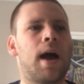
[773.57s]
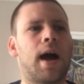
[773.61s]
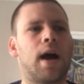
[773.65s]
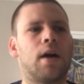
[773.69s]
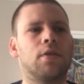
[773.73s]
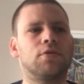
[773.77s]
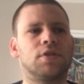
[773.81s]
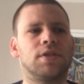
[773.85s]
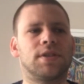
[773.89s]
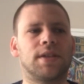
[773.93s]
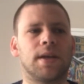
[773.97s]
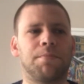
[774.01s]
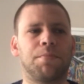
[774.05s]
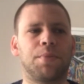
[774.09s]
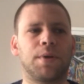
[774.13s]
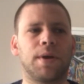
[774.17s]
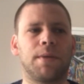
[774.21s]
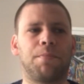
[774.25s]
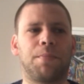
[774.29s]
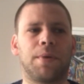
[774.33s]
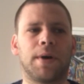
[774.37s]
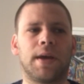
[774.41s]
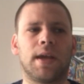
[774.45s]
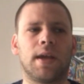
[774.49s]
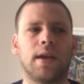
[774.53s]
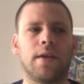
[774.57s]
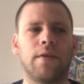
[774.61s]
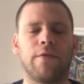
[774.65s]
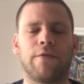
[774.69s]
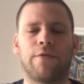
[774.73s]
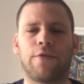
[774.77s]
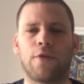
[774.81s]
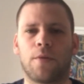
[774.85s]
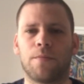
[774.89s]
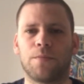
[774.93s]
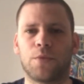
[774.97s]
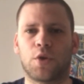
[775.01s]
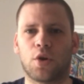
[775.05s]
I'll simply play
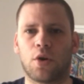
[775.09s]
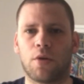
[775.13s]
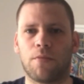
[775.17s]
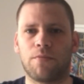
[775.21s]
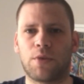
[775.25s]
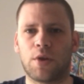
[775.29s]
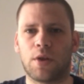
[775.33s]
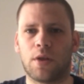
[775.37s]
from top